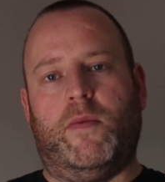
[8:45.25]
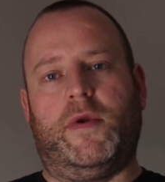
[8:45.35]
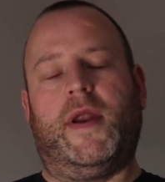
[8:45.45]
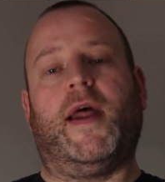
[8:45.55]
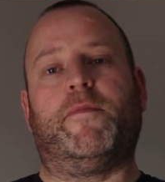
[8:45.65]
We
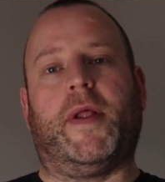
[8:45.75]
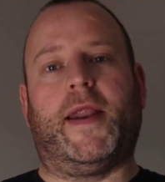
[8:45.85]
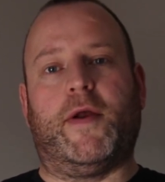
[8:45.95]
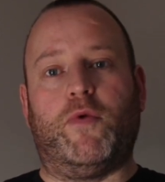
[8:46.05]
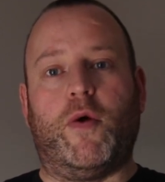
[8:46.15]
did have
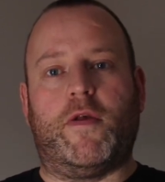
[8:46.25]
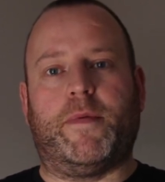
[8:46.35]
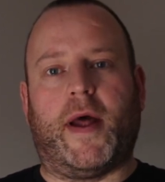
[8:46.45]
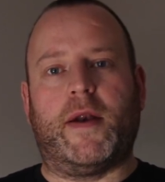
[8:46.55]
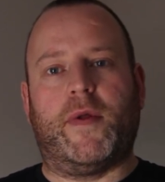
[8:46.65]
plenty of routes
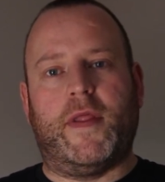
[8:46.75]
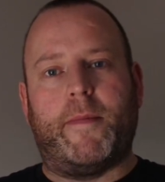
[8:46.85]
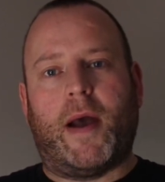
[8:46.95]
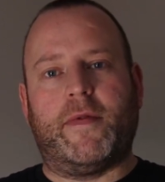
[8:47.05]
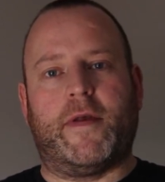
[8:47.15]
planned in the
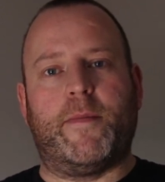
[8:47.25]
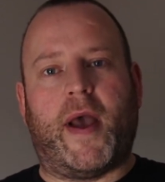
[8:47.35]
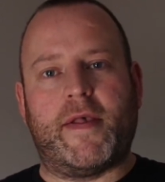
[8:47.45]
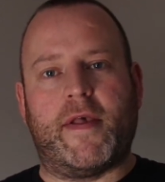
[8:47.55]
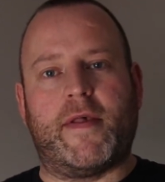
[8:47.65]
mountain
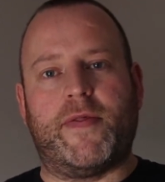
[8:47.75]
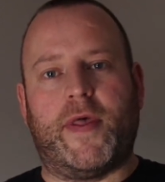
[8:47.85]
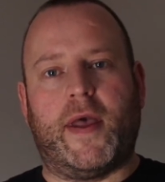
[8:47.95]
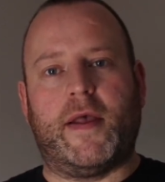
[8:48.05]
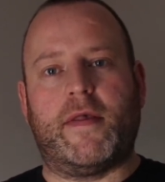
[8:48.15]
passes and
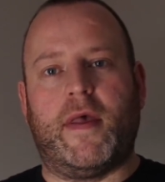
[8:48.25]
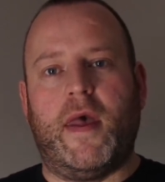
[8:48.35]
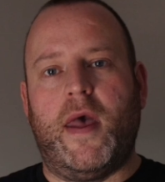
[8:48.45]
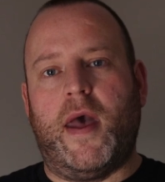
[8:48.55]
things,